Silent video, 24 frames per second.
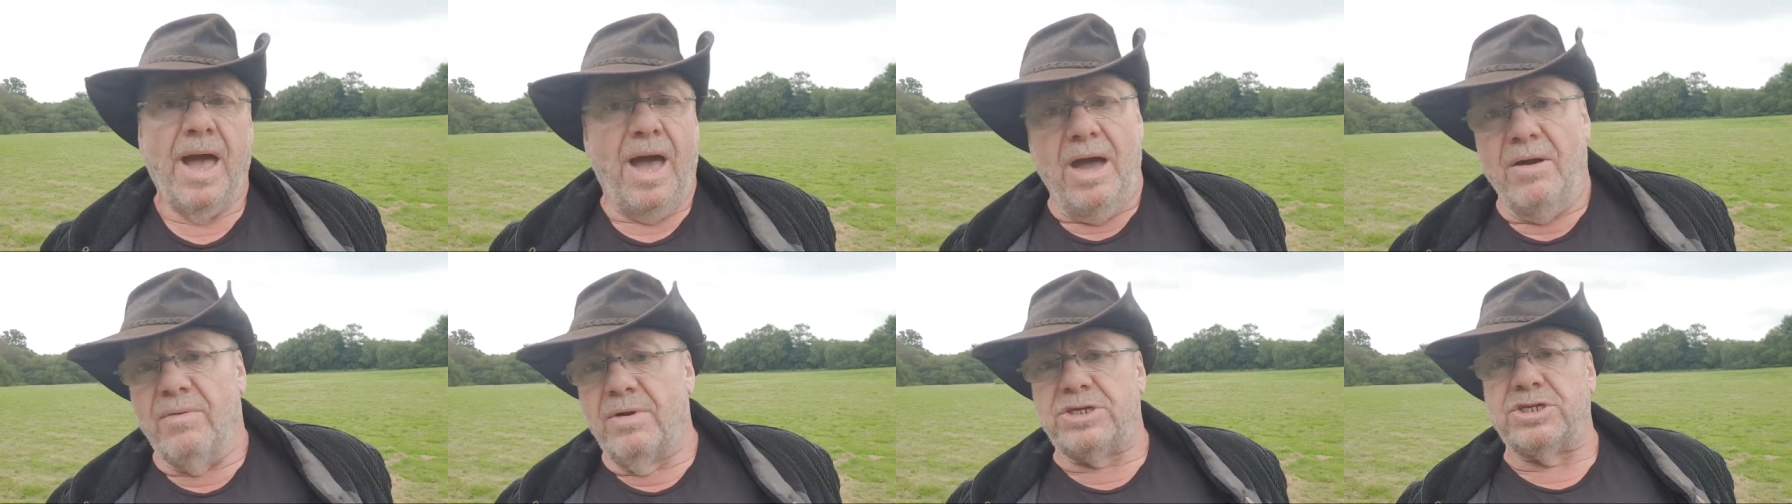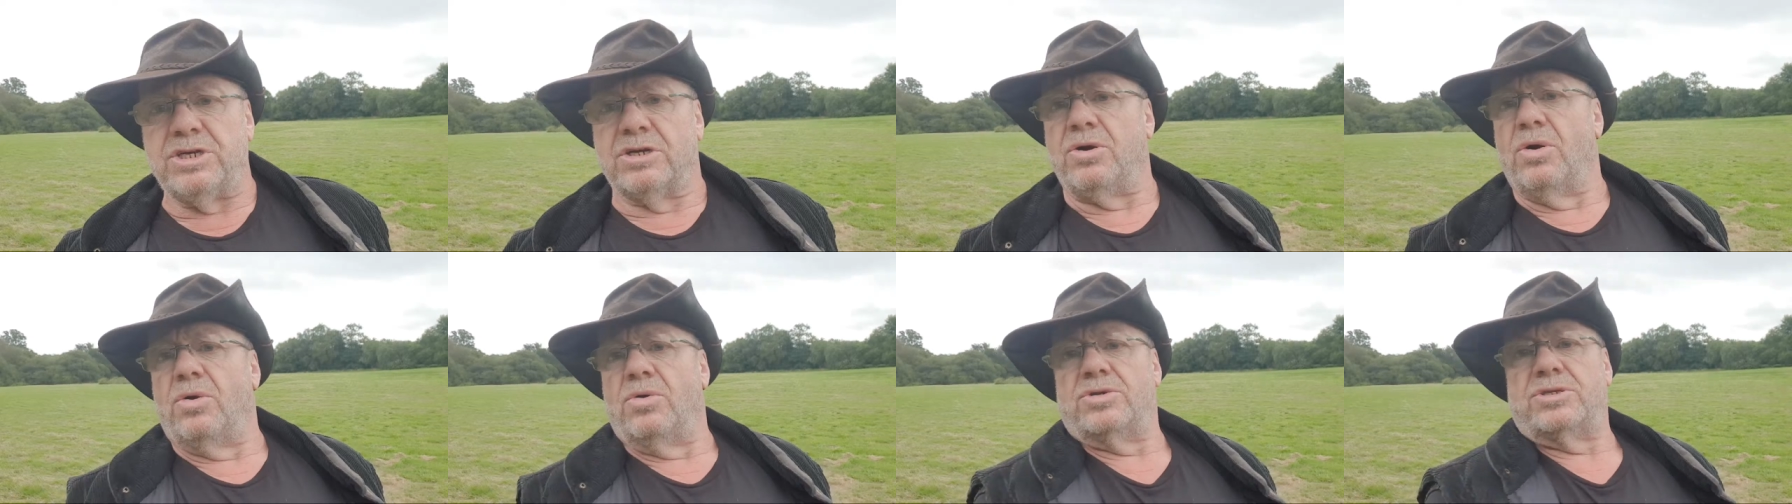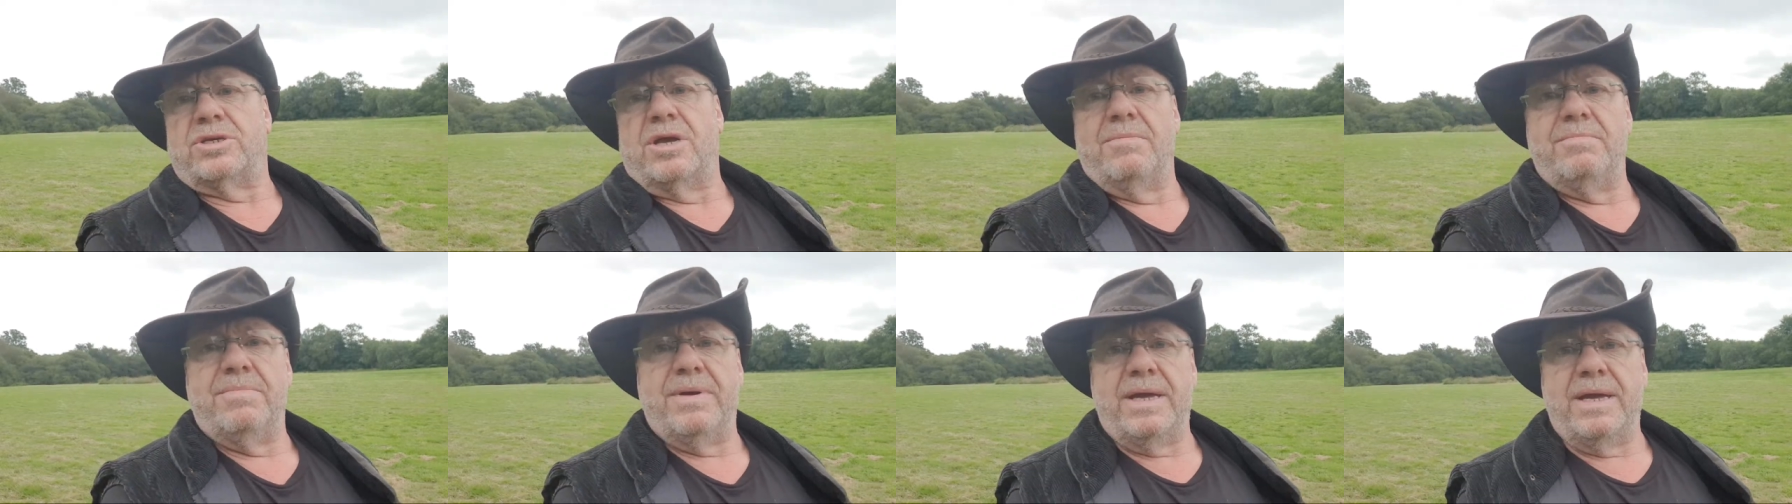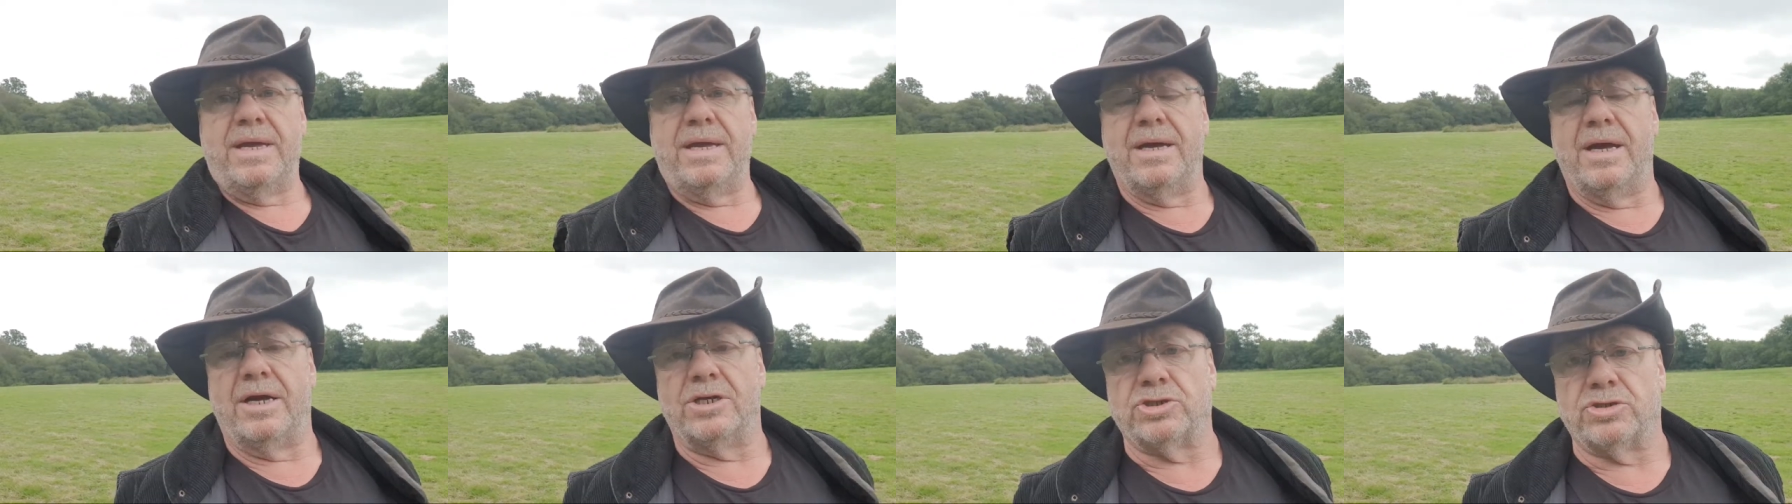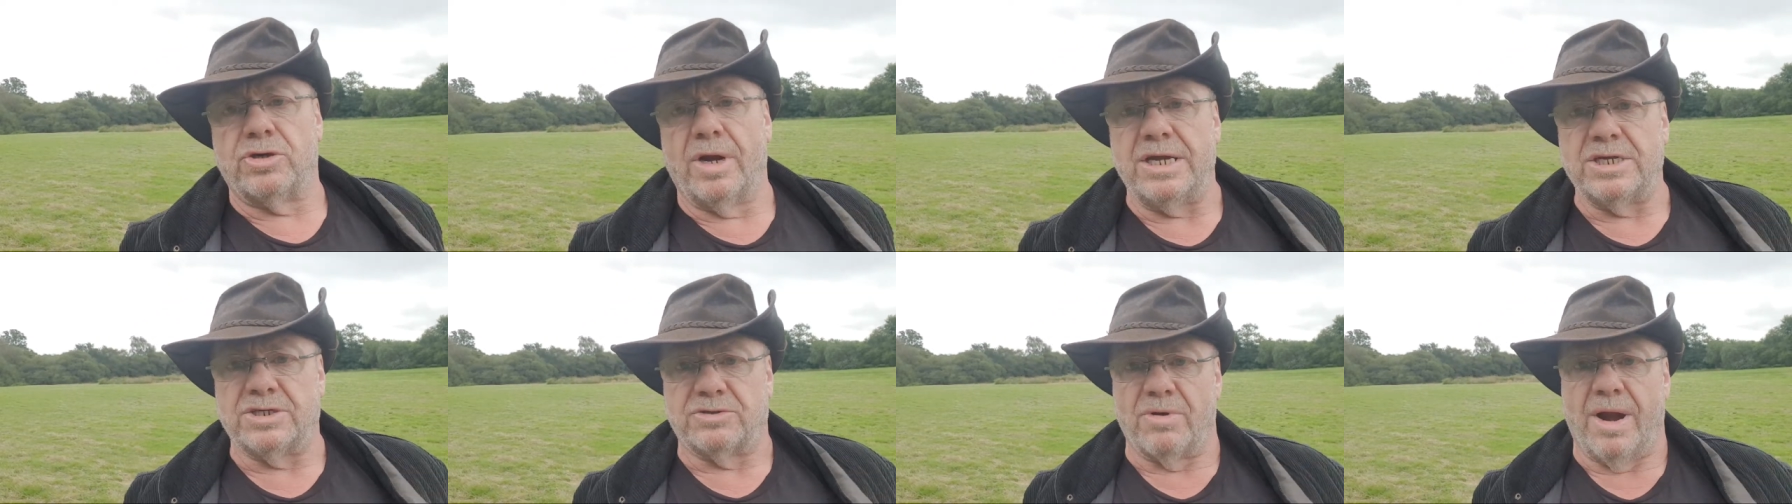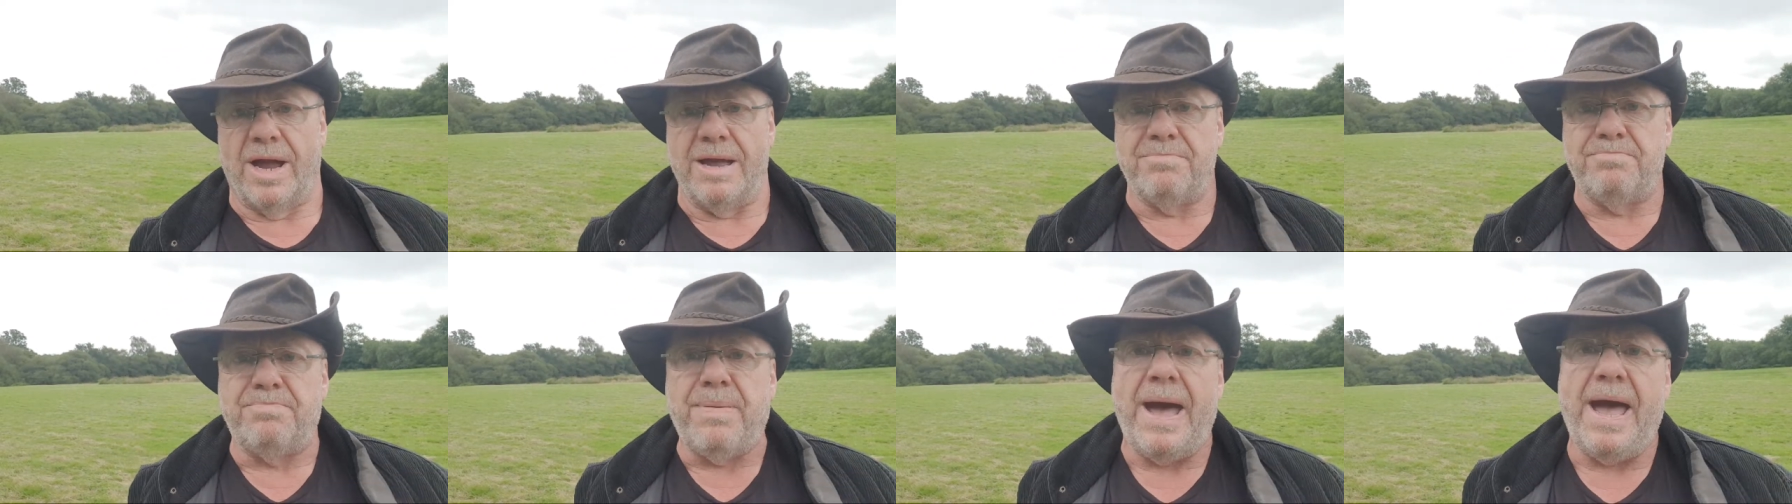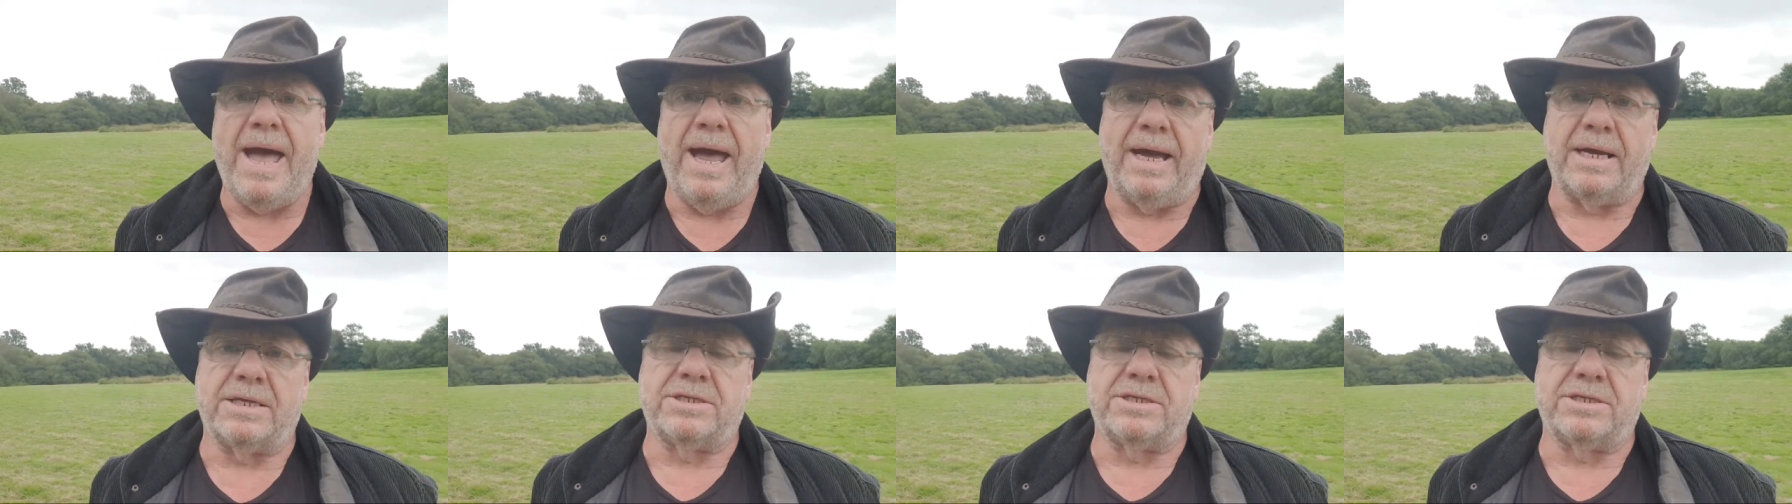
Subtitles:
which of course can be traced right back